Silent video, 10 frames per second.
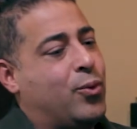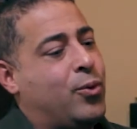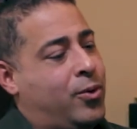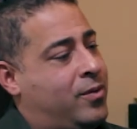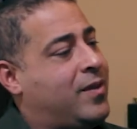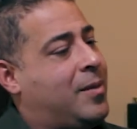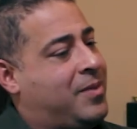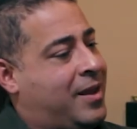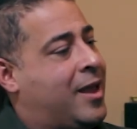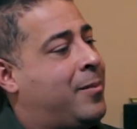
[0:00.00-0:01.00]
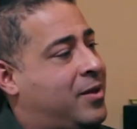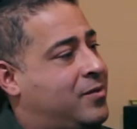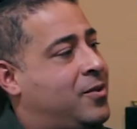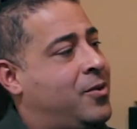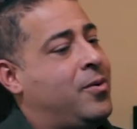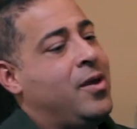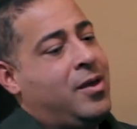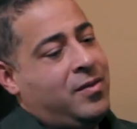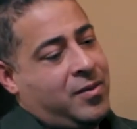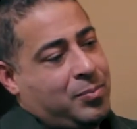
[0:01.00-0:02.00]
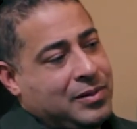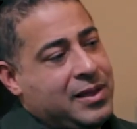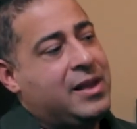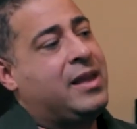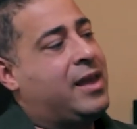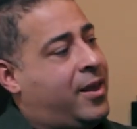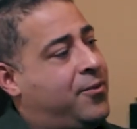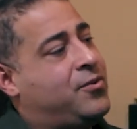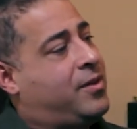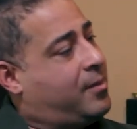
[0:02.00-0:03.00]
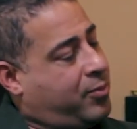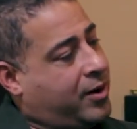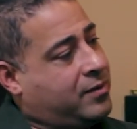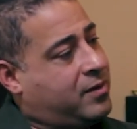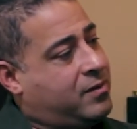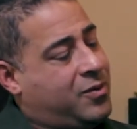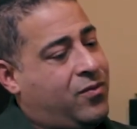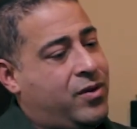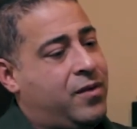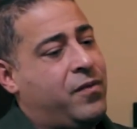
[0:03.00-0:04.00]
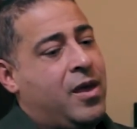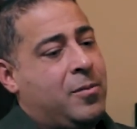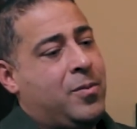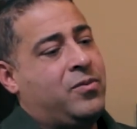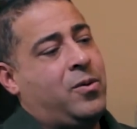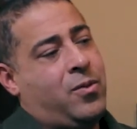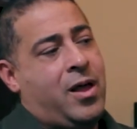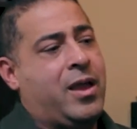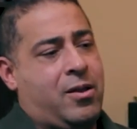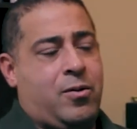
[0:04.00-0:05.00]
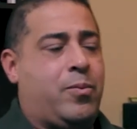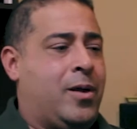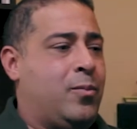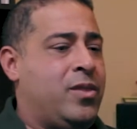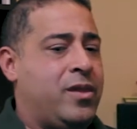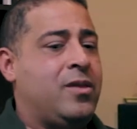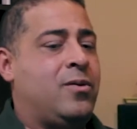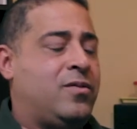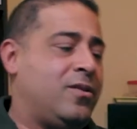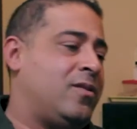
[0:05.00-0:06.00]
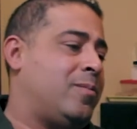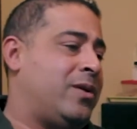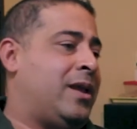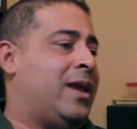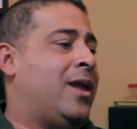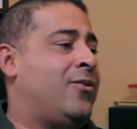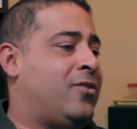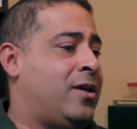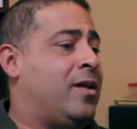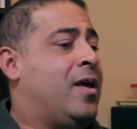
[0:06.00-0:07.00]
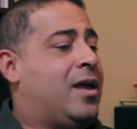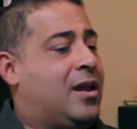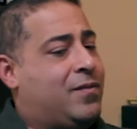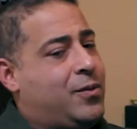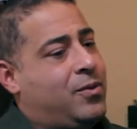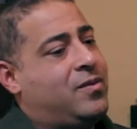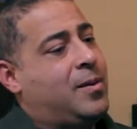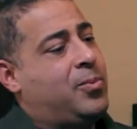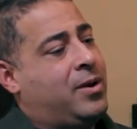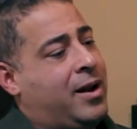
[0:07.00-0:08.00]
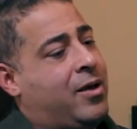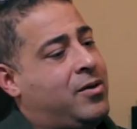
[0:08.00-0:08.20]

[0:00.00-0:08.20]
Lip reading: poor type dynamics. So you're depleting energy in the process. So even if people say, well, I got no problem with it, you're still depleting energy. And if you were to separate it out,